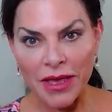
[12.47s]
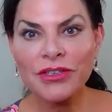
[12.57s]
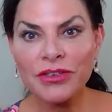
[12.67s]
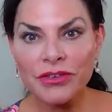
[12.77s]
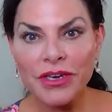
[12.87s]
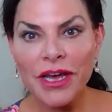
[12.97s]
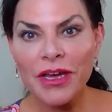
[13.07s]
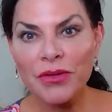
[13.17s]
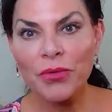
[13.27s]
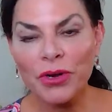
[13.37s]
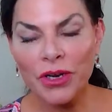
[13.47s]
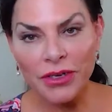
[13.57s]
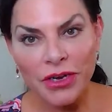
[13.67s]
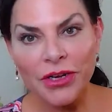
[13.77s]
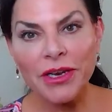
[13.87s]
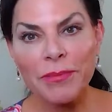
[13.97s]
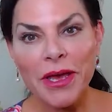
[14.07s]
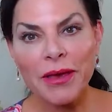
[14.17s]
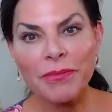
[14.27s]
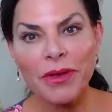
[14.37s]
So today we're going to look at a
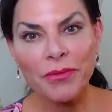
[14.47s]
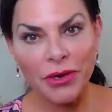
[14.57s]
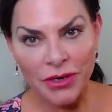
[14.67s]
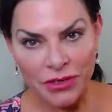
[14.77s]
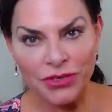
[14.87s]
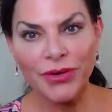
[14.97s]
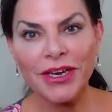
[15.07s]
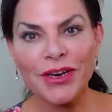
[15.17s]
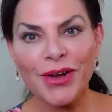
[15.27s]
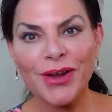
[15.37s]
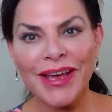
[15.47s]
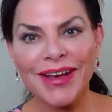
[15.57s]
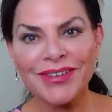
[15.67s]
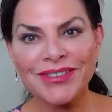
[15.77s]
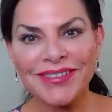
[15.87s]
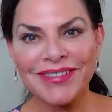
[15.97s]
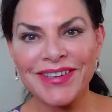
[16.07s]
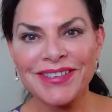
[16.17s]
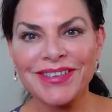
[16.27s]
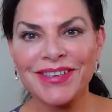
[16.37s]
map and we're going to straighten it all out. So
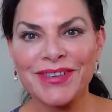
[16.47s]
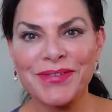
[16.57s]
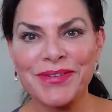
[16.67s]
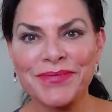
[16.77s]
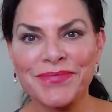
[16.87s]
let's get going.